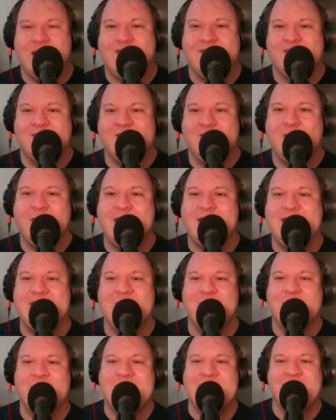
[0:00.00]
who has no
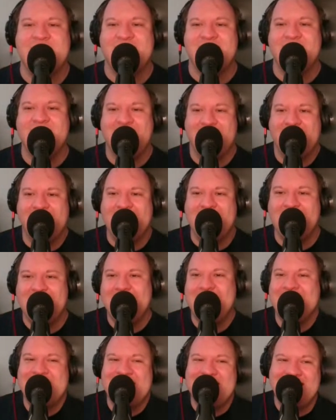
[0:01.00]
idea what he's done,
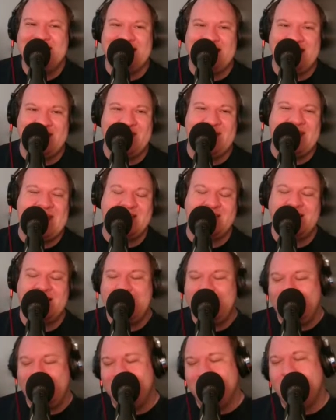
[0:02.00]
and thinks,
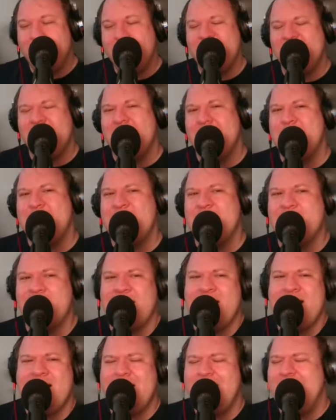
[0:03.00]
well, of course he's going to be
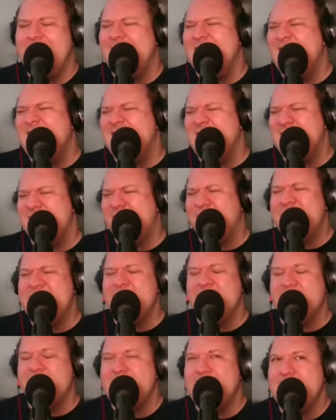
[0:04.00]

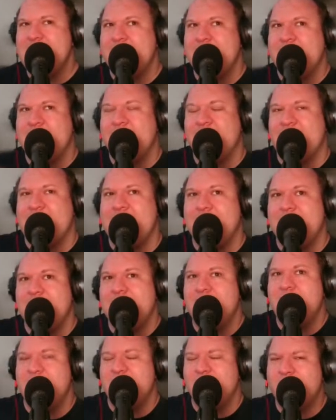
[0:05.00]
afraid of me because I'm
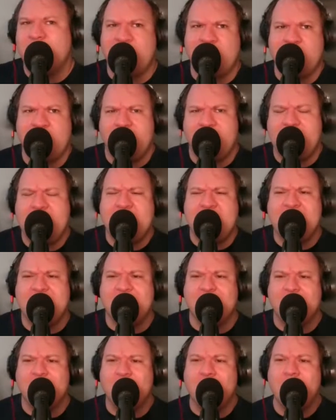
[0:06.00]
the Human Torch of the
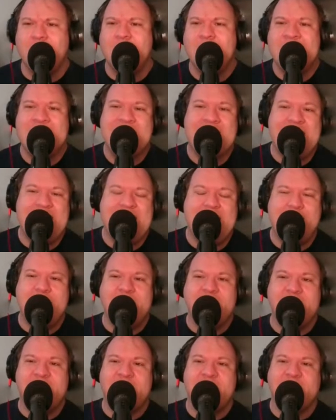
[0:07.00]
Fantastic Four. And
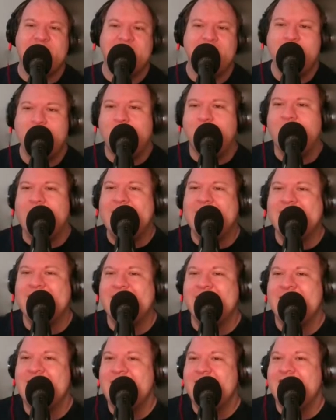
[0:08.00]
Peter just tells him, "You
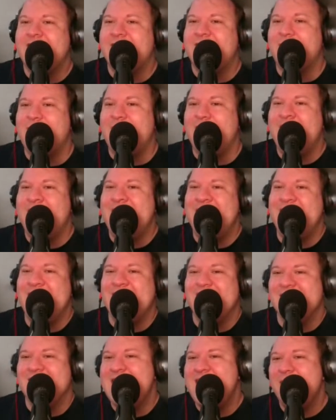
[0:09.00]
brainless,
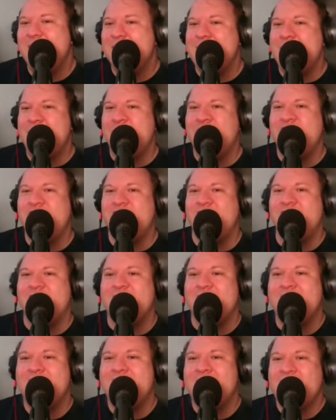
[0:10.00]
swell-headed, loudmouth
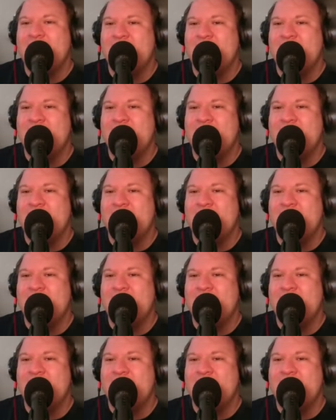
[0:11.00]
jerk.